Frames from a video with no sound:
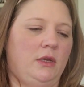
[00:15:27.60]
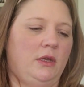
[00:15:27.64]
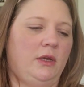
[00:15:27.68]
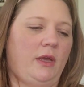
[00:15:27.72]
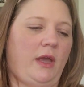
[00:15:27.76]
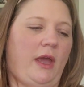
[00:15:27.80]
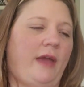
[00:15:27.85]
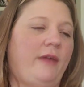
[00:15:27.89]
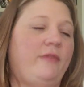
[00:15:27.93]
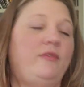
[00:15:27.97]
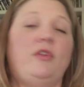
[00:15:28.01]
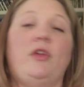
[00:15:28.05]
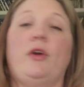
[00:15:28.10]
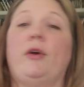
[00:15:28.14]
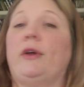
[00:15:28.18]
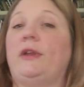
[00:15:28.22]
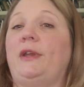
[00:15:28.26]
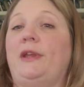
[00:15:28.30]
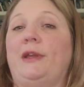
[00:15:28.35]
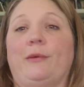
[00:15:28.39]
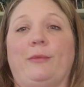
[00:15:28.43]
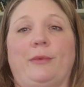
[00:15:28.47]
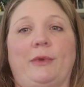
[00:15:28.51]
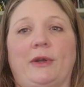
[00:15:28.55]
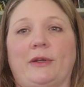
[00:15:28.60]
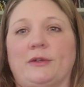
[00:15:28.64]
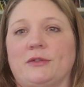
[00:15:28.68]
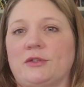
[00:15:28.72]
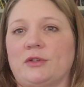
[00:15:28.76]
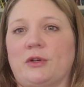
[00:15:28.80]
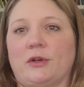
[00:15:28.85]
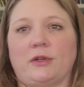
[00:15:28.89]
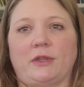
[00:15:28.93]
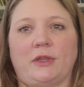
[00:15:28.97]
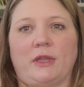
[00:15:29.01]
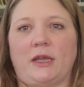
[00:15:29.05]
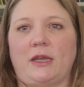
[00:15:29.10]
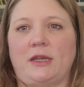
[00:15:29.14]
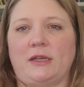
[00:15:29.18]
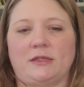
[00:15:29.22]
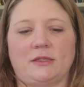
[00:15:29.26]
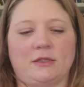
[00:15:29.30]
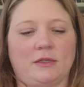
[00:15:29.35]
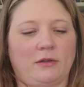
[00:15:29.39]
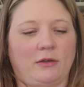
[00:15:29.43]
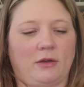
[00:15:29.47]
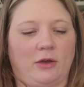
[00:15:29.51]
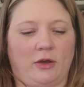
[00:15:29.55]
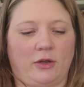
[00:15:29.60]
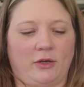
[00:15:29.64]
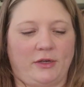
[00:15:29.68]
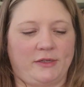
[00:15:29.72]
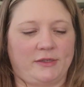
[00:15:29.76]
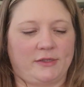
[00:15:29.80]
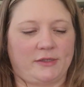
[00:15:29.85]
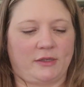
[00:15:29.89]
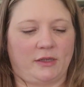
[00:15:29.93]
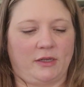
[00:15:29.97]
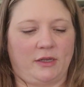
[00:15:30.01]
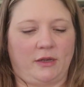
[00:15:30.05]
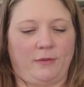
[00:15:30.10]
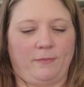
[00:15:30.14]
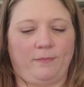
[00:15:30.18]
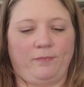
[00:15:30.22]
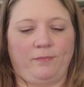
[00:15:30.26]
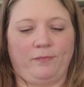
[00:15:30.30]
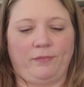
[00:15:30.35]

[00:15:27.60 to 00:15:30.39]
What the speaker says: I have no idea when I'll start these, honestly.